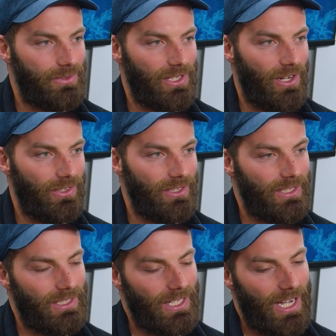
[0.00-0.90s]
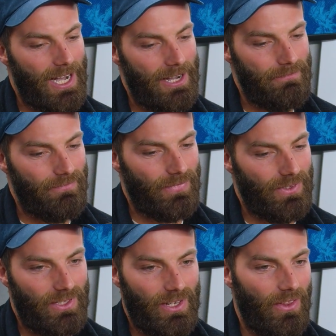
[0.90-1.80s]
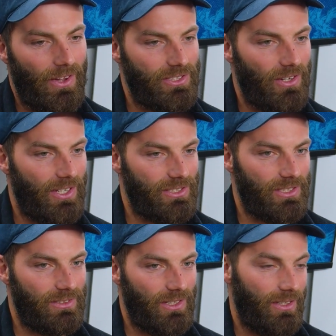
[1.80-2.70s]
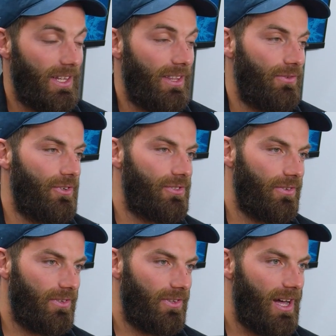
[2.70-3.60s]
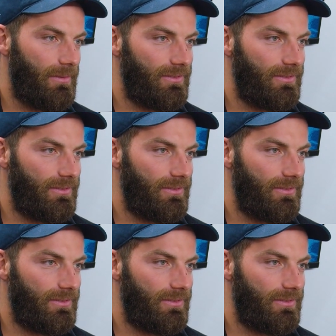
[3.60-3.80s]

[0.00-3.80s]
So those guys they're the future of the club,